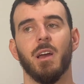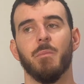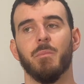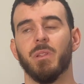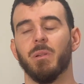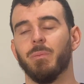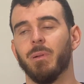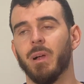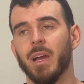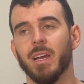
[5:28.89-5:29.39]

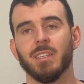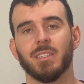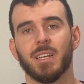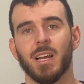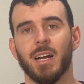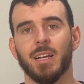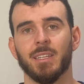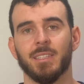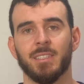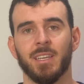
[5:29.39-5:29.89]
but the players
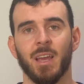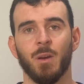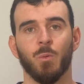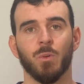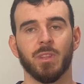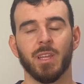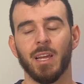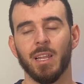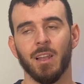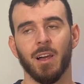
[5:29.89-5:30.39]
can't say
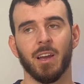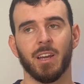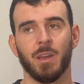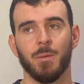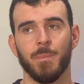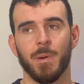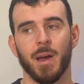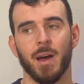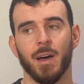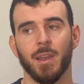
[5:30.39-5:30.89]
what they like
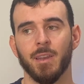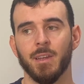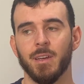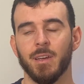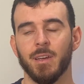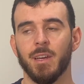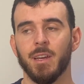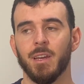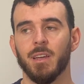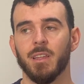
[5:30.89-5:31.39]
about
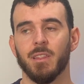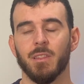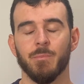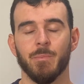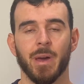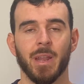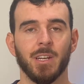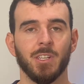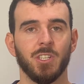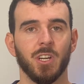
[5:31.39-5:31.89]
the
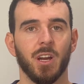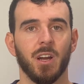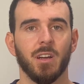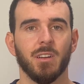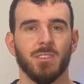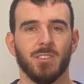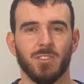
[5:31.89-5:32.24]
manager.